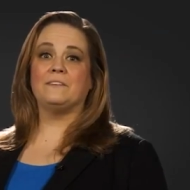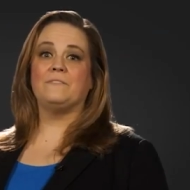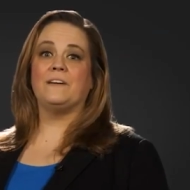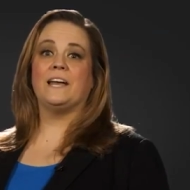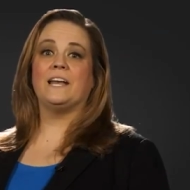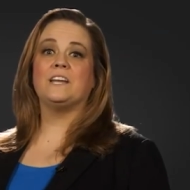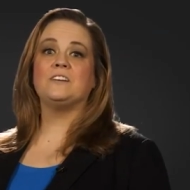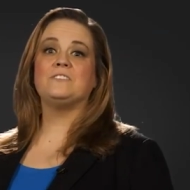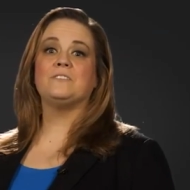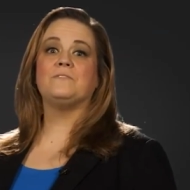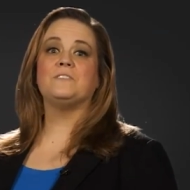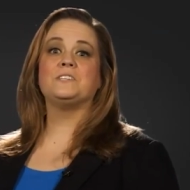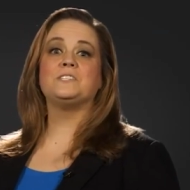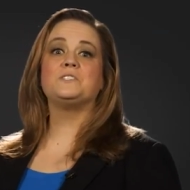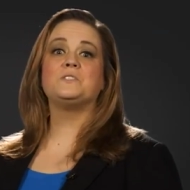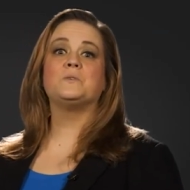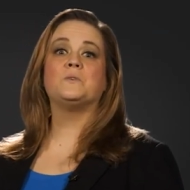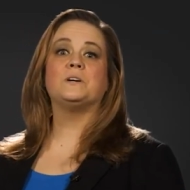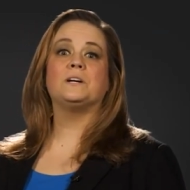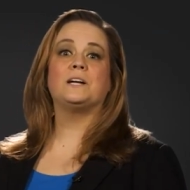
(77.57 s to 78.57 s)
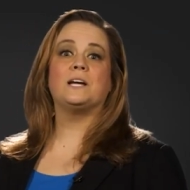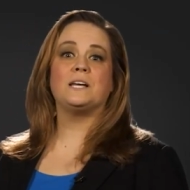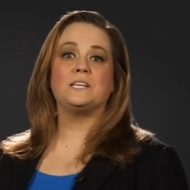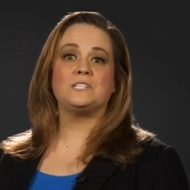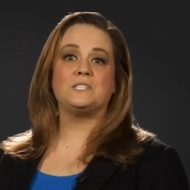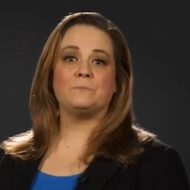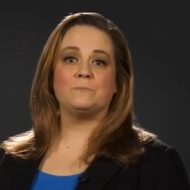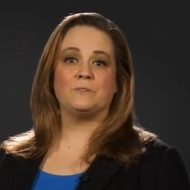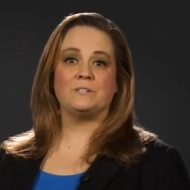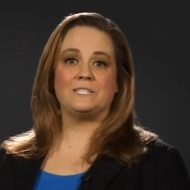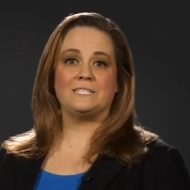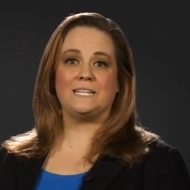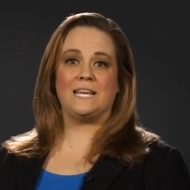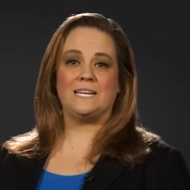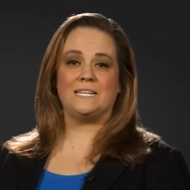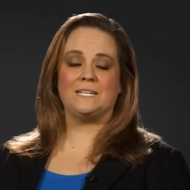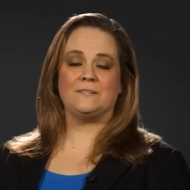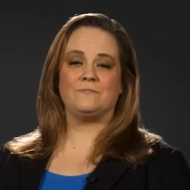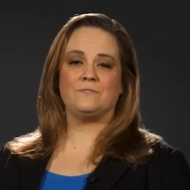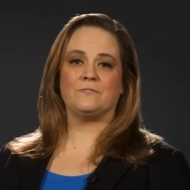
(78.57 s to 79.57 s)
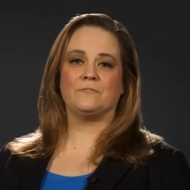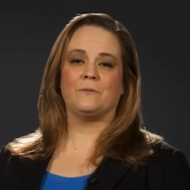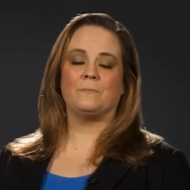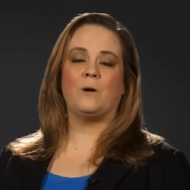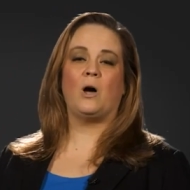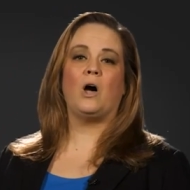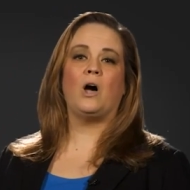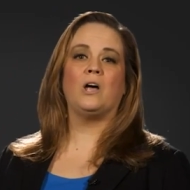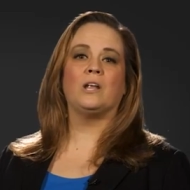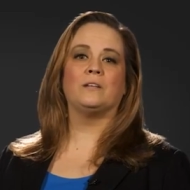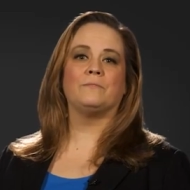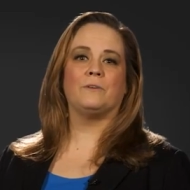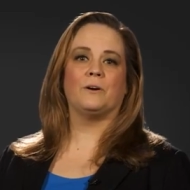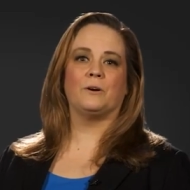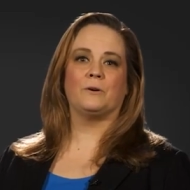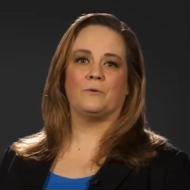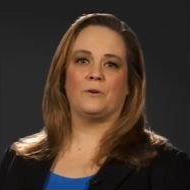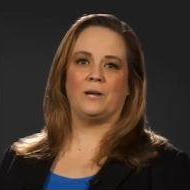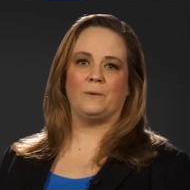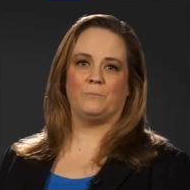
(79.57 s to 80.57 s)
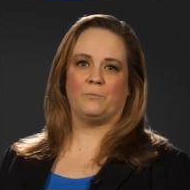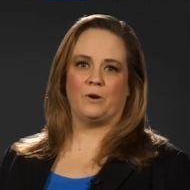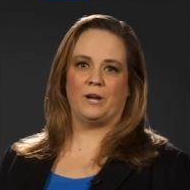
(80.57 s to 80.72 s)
advantage of historic customer incentives from all of our great